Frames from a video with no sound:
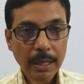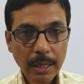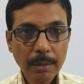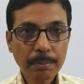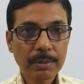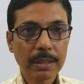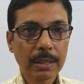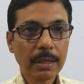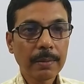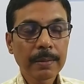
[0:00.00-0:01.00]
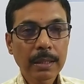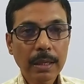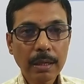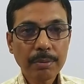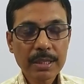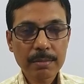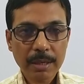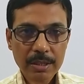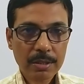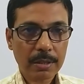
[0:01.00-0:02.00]
If his
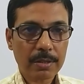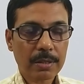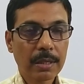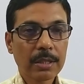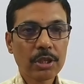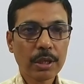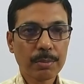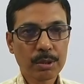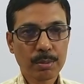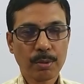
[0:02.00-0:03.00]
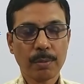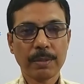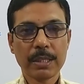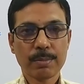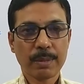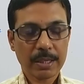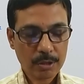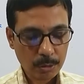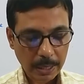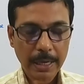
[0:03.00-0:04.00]
masters shifts from this place
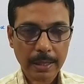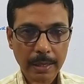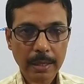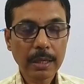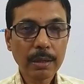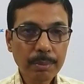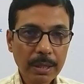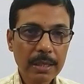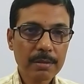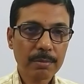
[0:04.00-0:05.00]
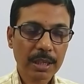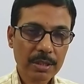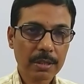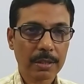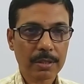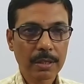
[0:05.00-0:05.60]
to another, if his master